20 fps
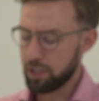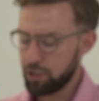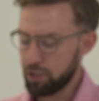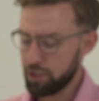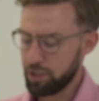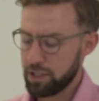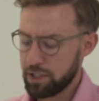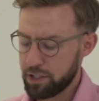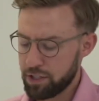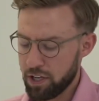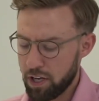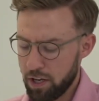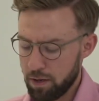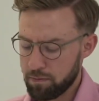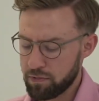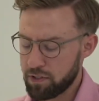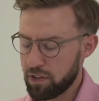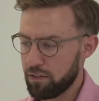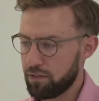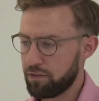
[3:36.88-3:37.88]
just in
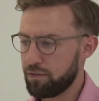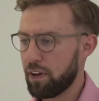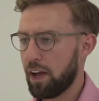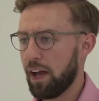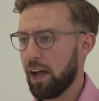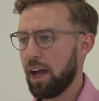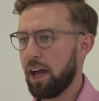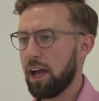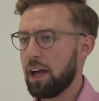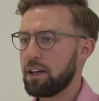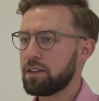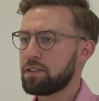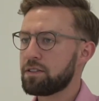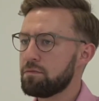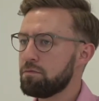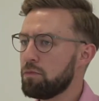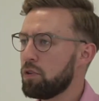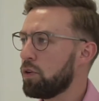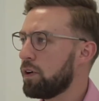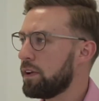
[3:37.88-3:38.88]
terms of
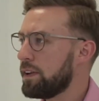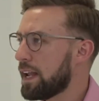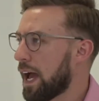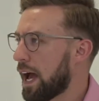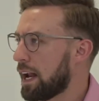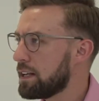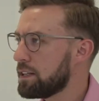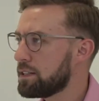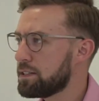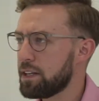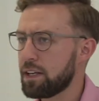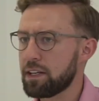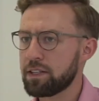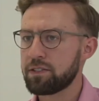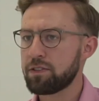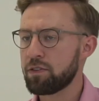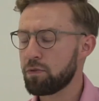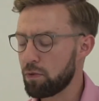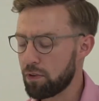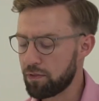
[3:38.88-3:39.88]
some more
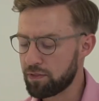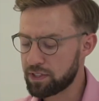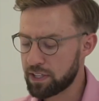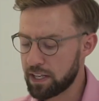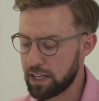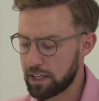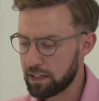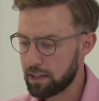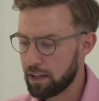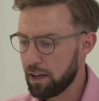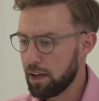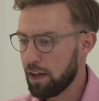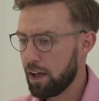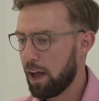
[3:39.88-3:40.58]
analysis that we've seen